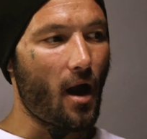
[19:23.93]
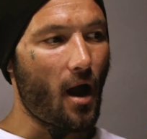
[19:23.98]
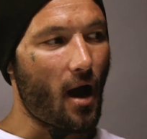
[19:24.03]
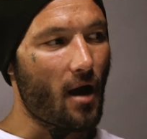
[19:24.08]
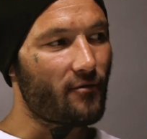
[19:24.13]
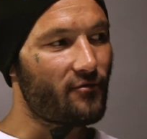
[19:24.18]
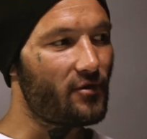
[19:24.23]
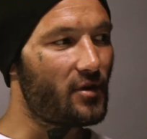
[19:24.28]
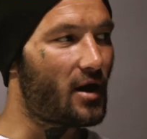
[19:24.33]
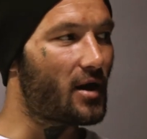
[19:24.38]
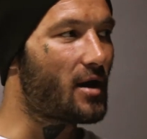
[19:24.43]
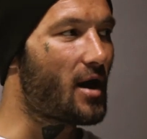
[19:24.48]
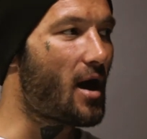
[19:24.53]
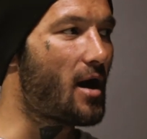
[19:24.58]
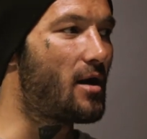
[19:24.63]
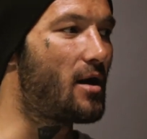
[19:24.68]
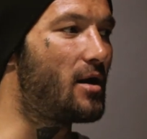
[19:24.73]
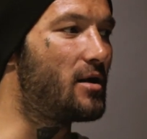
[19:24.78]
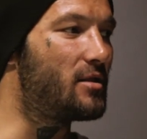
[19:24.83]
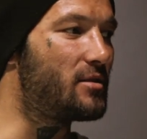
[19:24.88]
feel like
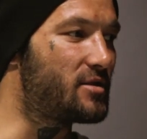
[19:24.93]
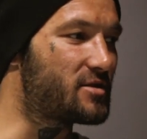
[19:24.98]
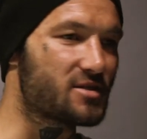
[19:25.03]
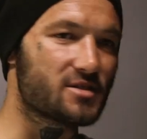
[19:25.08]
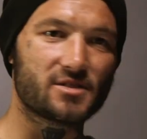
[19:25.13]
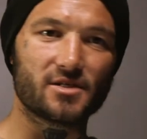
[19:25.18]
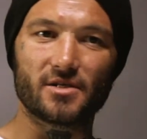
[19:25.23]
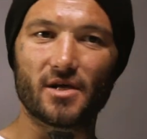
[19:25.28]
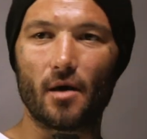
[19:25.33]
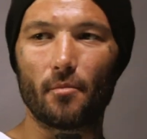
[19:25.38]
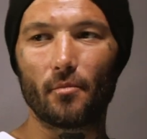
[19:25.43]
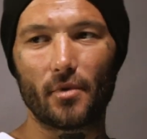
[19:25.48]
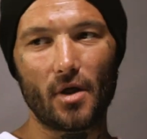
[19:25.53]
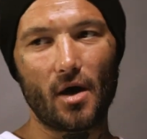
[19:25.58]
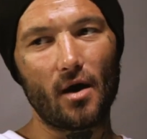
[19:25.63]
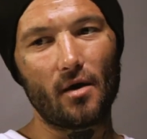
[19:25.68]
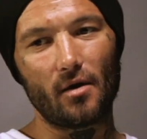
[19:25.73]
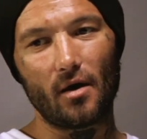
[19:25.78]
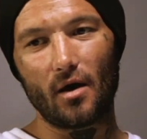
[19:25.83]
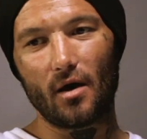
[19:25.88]
this is it. I'm
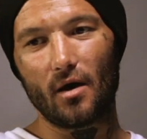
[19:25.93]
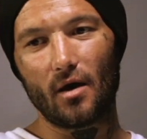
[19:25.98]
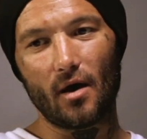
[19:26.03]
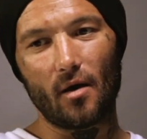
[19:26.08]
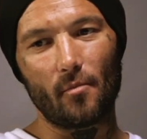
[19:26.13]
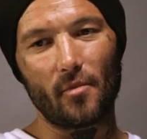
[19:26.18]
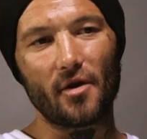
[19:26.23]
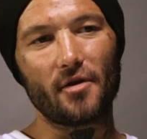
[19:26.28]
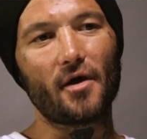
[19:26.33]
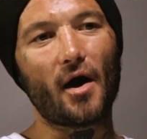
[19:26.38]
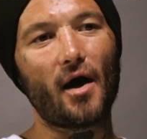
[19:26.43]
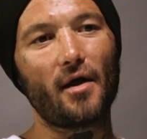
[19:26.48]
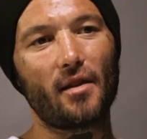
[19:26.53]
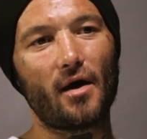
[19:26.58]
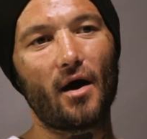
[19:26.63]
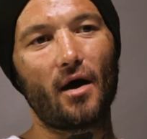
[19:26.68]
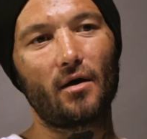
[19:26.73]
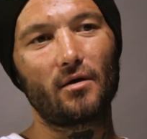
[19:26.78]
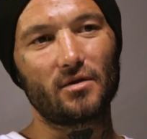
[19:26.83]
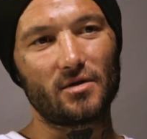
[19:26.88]
gonna die
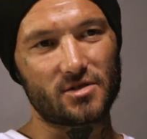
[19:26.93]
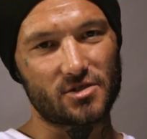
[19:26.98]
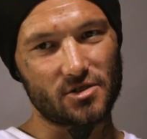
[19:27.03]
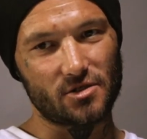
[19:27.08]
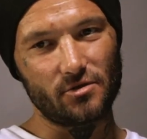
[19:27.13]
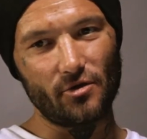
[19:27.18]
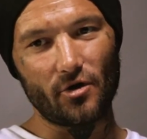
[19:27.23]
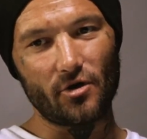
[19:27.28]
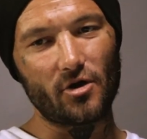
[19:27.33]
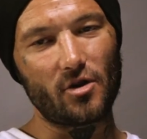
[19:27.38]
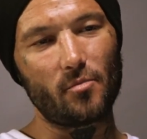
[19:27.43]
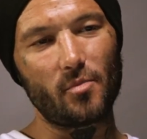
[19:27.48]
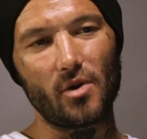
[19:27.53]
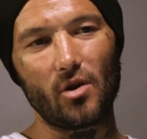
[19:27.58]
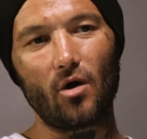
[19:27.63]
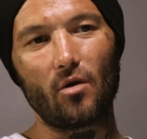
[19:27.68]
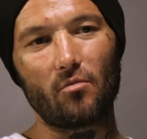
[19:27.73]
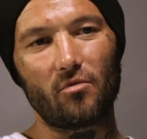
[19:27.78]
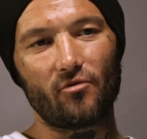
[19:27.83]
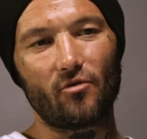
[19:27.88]
now. It's not gonna be
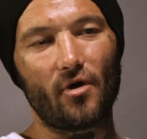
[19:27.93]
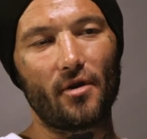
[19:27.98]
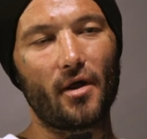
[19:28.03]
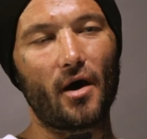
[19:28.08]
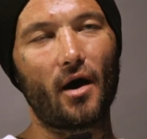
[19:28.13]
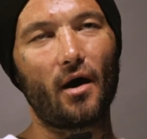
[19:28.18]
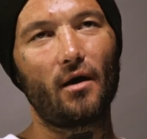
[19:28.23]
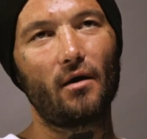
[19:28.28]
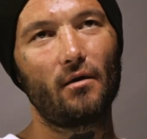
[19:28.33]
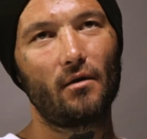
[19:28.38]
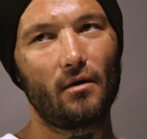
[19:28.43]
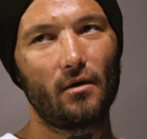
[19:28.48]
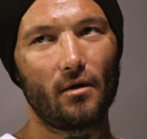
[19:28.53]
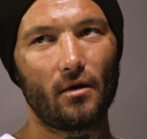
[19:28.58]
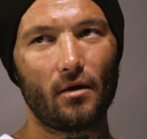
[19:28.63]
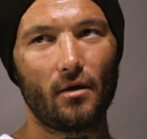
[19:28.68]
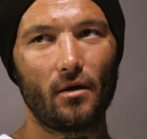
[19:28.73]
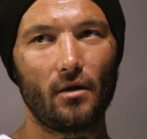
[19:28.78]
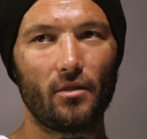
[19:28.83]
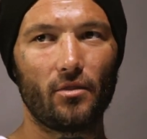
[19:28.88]
long before I die.
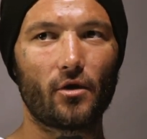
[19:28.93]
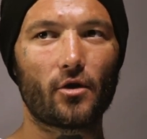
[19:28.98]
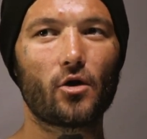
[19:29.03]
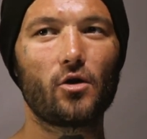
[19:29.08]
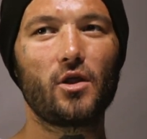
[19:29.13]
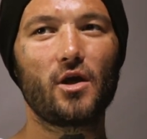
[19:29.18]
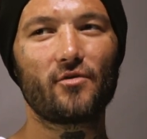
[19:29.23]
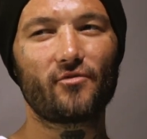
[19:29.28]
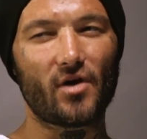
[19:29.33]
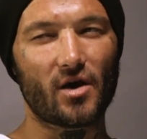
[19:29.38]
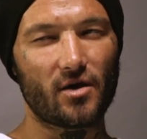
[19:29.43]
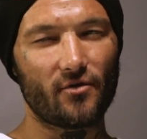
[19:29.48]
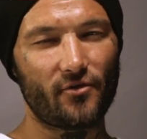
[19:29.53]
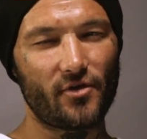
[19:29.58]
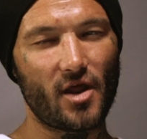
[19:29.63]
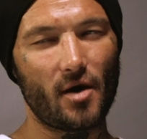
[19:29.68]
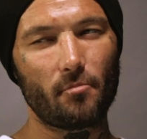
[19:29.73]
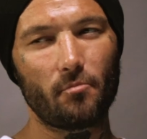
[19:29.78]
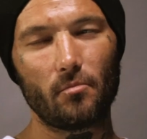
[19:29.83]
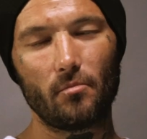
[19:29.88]
Not only have I given
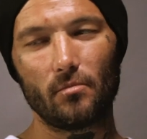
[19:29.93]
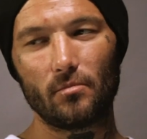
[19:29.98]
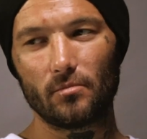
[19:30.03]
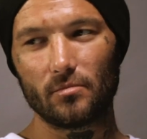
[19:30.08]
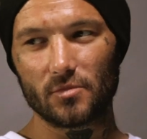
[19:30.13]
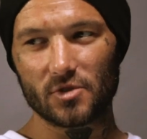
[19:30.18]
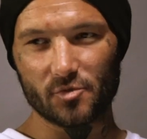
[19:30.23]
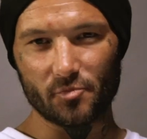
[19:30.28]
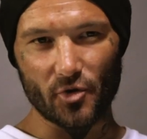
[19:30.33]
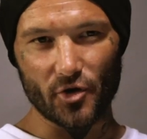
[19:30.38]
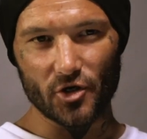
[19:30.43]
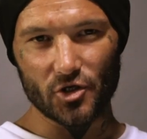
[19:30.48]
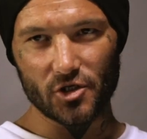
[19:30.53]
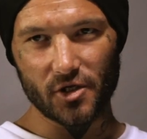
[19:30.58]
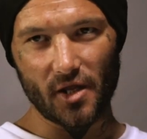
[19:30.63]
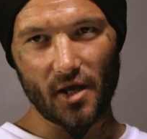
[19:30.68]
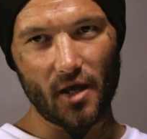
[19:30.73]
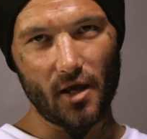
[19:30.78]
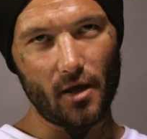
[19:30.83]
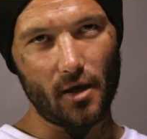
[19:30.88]
up
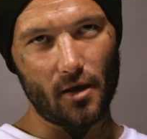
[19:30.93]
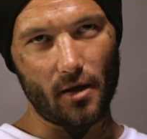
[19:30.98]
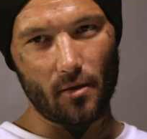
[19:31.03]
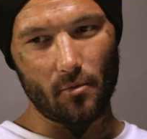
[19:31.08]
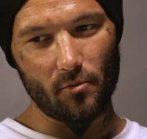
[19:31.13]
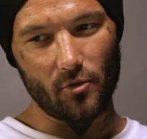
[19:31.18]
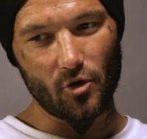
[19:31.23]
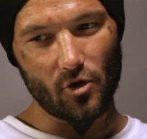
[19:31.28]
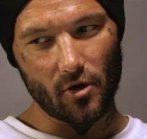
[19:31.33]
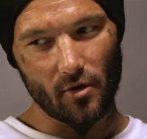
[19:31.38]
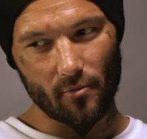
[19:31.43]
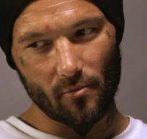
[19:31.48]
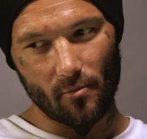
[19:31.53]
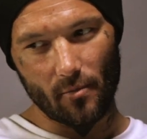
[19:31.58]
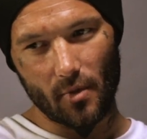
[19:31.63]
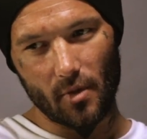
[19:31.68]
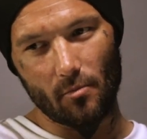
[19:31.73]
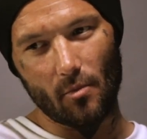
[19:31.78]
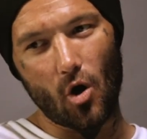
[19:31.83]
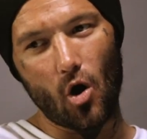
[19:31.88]
spiritually, you know, in
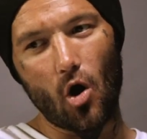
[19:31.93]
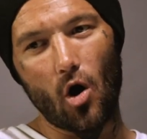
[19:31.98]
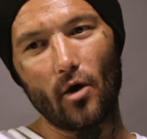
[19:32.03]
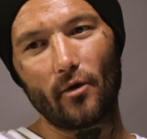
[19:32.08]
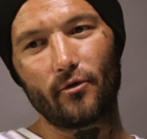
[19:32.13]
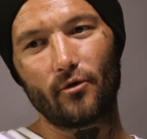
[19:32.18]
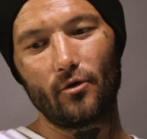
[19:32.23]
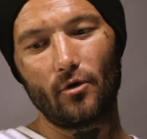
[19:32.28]
my heart,